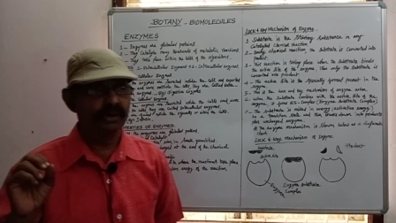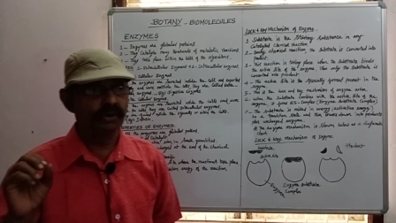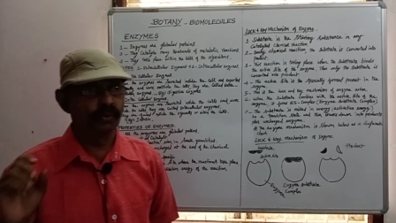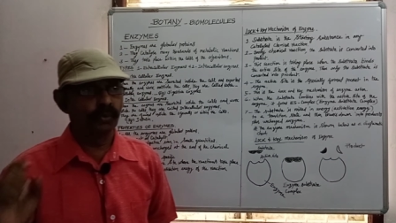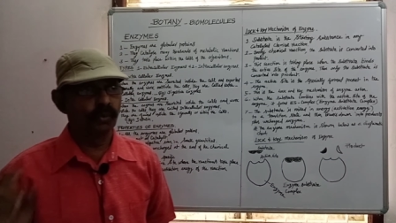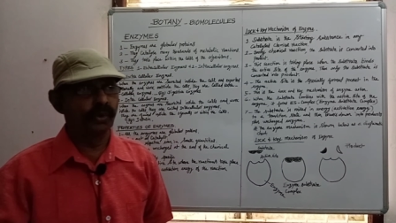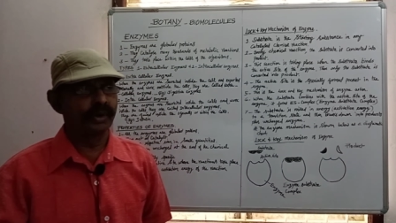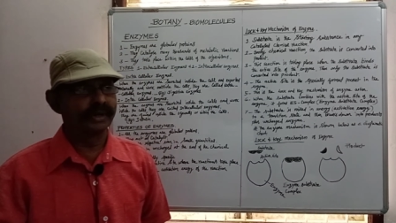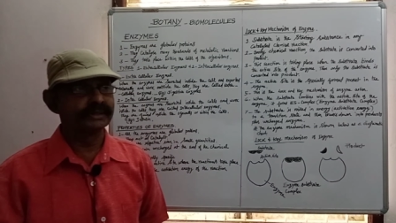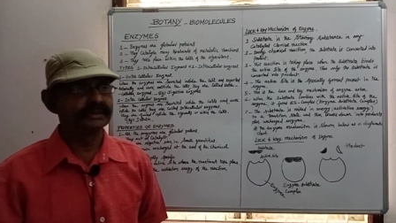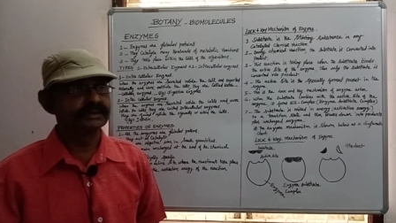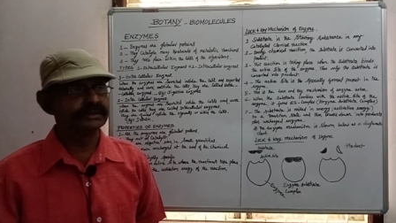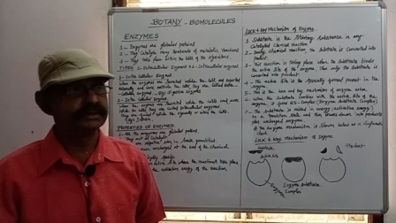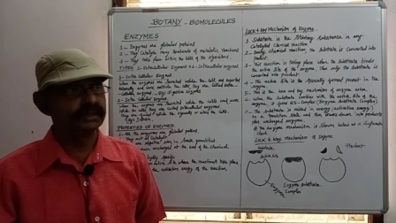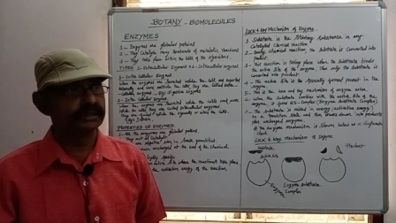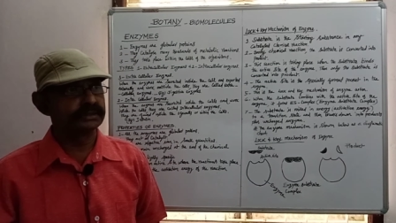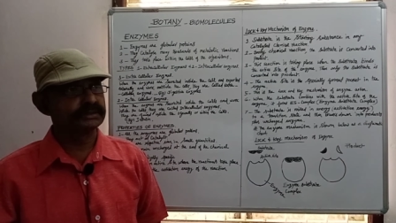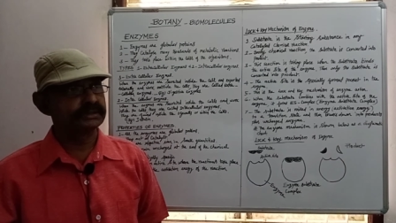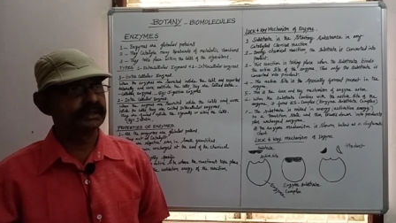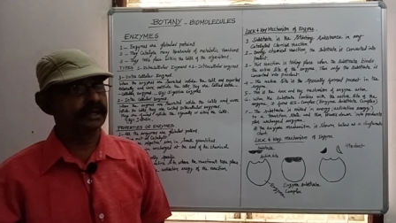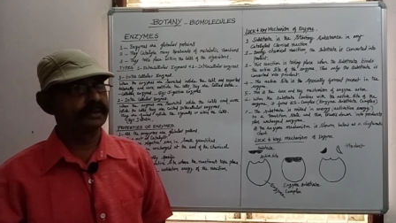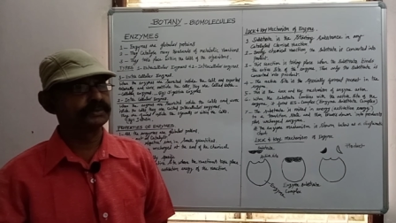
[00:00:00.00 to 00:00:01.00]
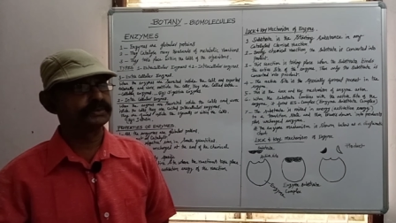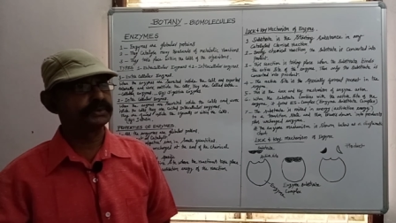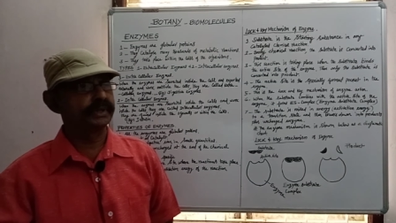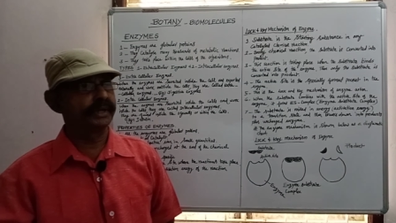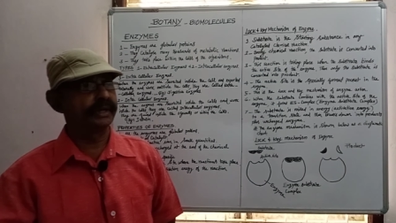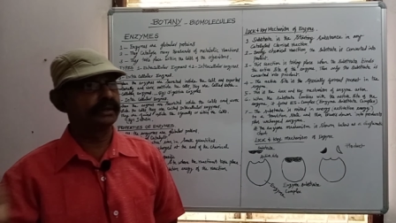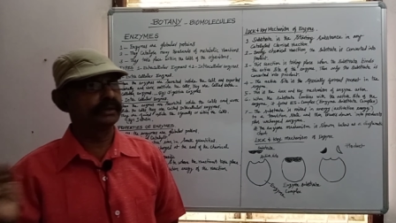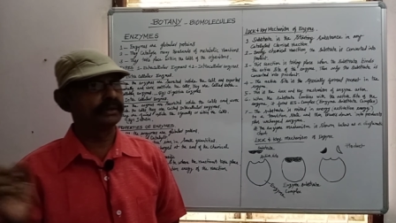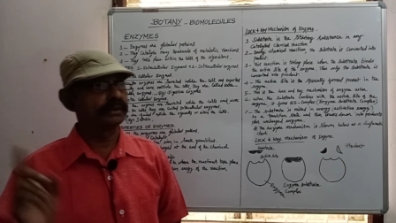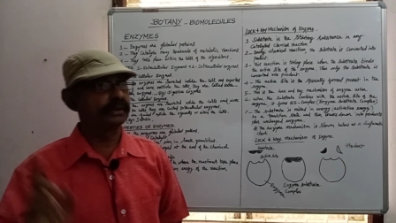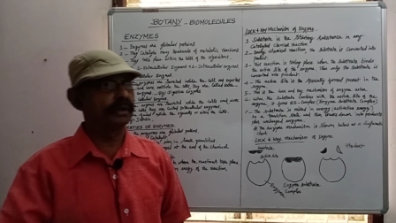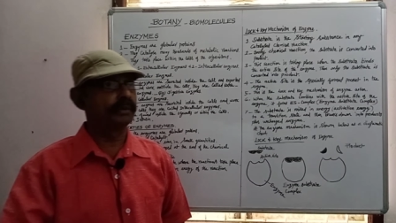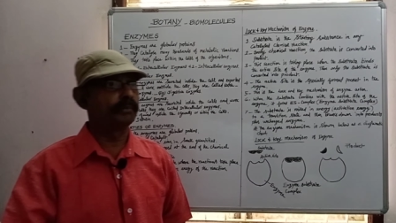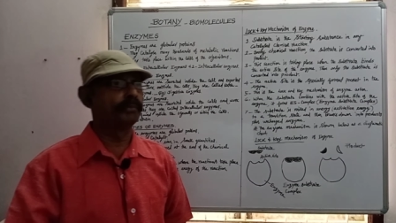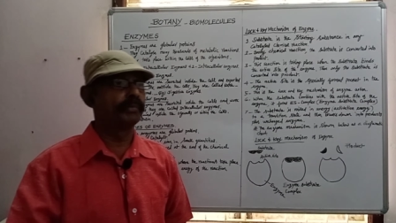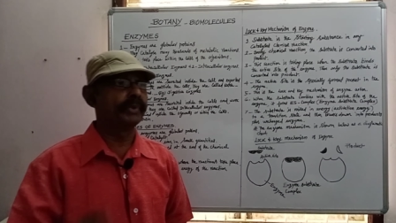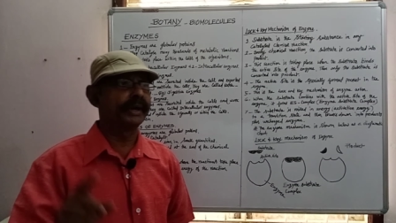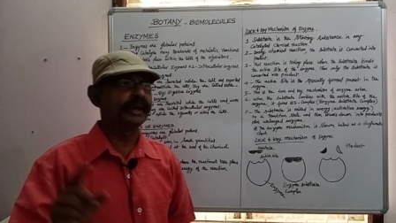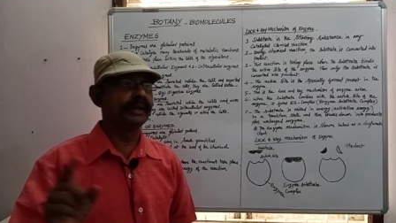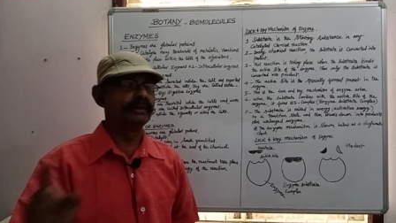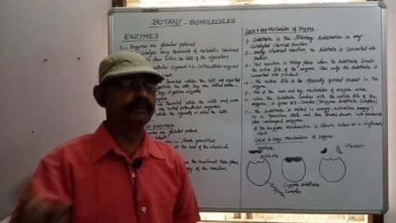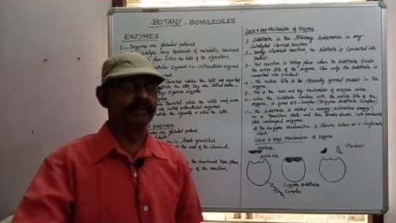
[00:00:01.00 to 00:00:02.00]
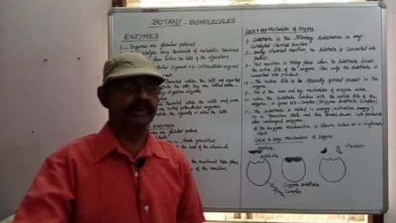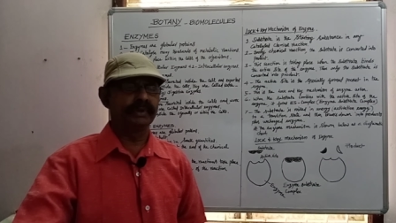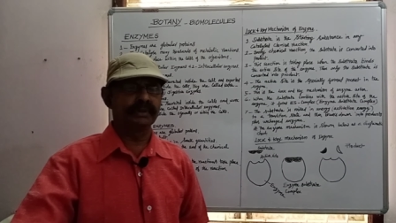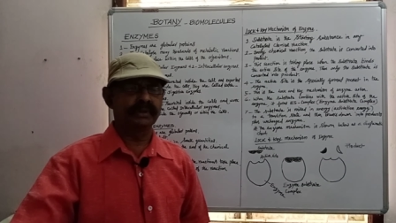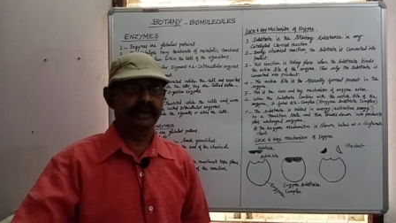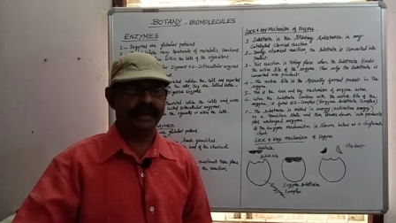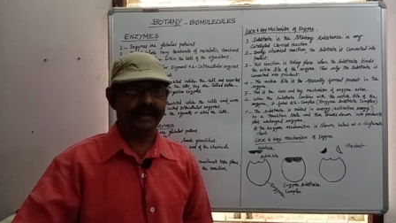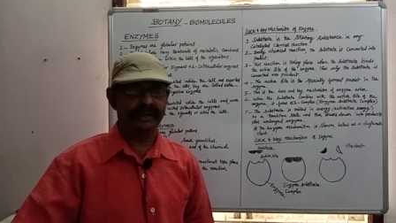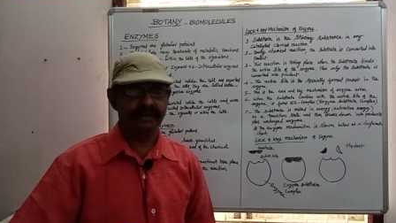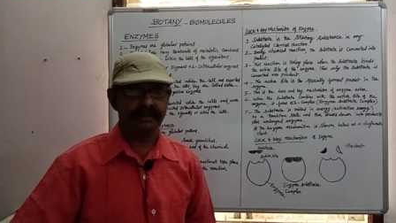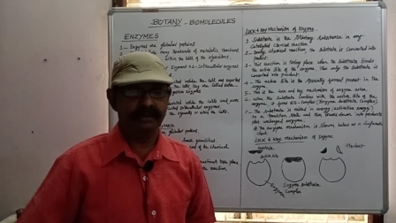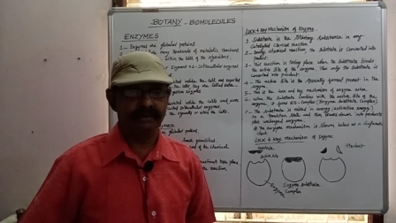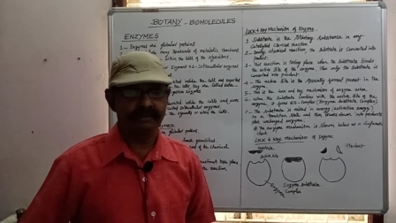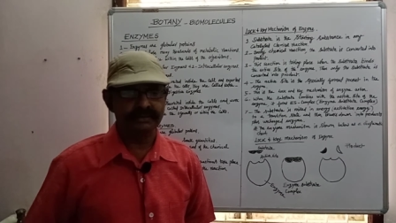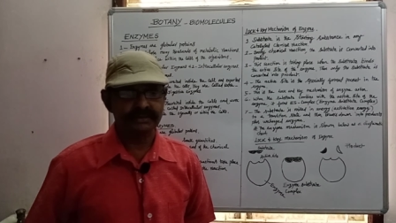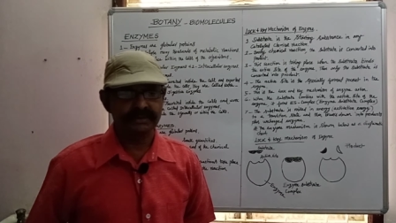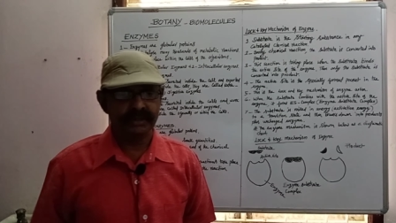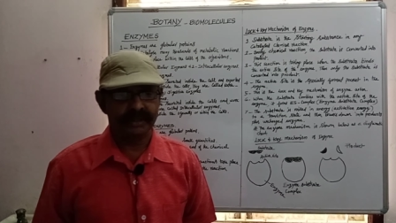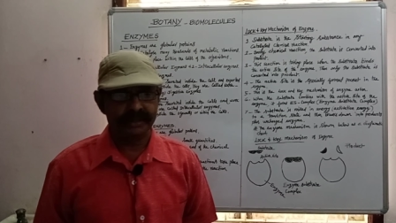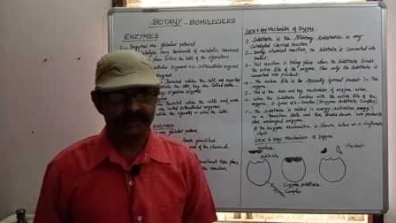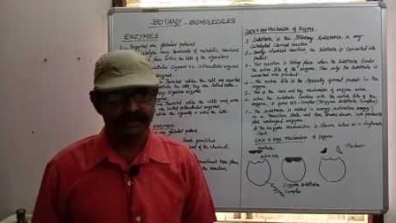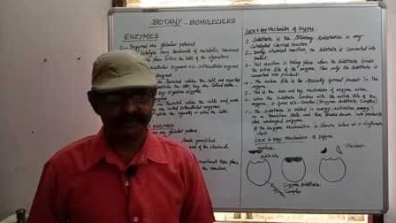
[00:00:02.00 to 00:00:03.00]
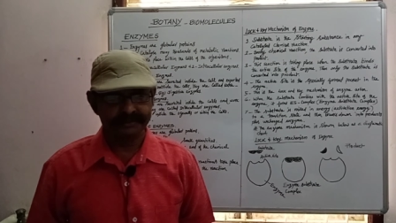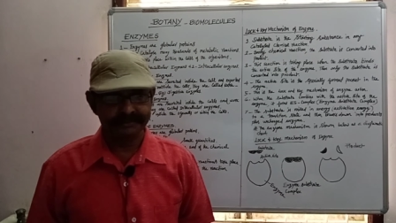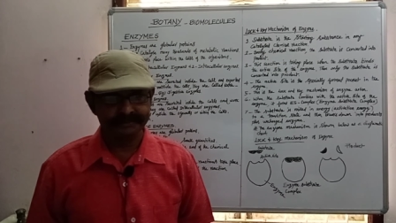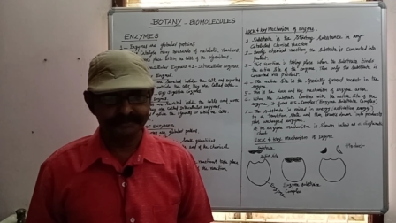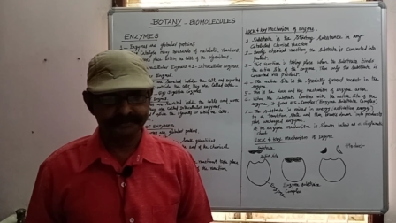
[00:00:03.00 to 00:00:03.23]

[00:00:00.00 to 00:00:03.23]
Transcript: once the substrate combined with the active site.